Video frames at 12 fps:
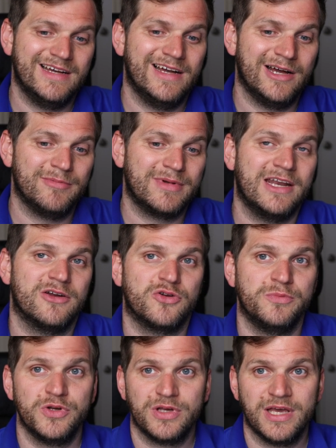um, cannot
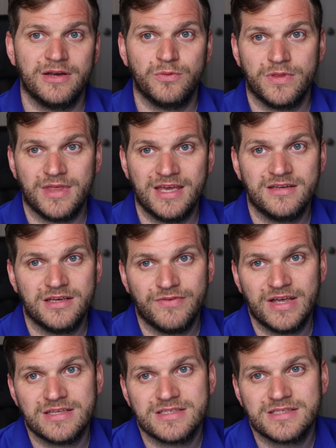communicate with
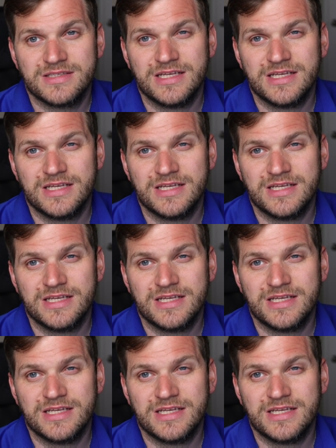NTFS.